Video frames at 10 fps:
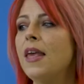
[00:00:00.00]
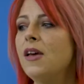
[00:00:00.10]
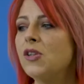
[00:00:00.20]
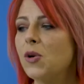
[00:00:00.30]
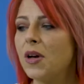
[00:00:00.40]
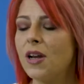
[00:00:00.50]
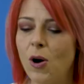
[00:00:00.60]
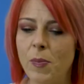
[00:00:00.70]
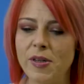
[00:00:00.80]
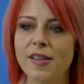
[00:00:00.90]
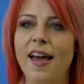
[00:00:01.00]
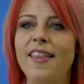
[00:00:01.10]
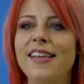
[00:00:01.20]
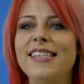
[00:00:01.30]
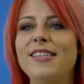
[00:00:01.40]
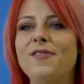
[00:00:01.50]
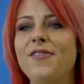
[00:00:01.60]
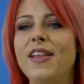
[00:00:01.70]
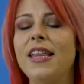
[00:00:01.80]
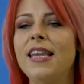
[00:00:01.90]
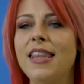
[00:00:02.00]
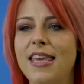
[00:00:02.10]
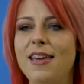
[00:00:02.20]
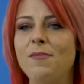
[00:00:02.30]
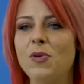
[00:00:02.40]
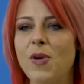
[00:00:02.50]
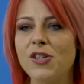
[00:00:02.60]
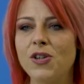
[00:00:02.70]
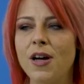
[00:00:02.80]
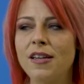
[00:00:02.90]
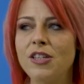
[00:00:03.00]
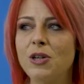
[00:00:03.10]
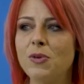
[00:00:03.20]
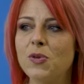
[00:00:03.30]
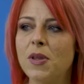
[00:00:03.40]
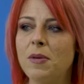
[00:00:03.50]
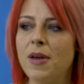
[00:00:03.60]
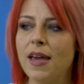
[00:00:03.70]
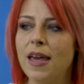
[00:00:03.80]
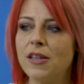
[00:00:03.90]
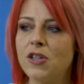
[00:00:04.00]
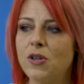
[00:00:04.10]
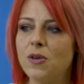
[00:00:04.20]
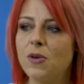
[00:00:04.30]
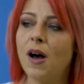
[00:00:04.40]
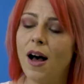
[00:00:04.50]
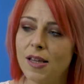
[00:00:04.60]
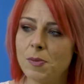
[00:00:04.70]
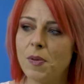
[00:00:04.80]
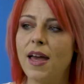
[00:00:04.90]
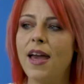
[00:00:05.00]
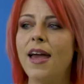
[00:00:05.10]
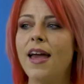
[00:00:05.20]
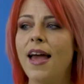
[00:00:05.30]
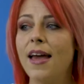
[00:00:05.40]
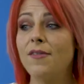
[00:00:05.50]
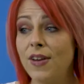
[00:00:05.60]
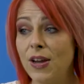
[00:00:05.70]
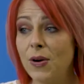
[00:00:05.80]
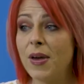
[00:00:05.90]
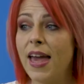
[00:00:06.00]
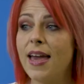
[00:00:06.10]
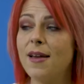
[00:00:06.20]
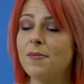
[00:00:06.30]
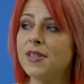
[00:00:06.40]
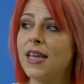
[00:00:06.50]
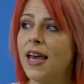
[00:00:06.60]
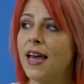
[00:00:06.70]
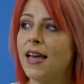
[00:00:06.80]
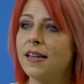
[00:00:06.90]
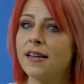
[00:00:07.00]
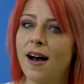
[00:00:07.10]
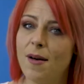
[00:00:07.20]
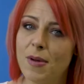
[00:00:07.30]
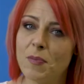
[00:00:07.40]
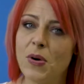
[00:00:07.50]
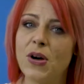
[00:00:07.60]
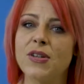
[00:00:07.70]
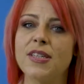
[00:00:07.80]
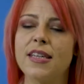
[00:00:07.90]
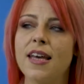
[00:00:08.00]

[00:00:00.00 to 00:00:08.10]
So we're going to open Delilahs. It's a villain-themed restaurant. She was really big into cosplay and video games and comic books,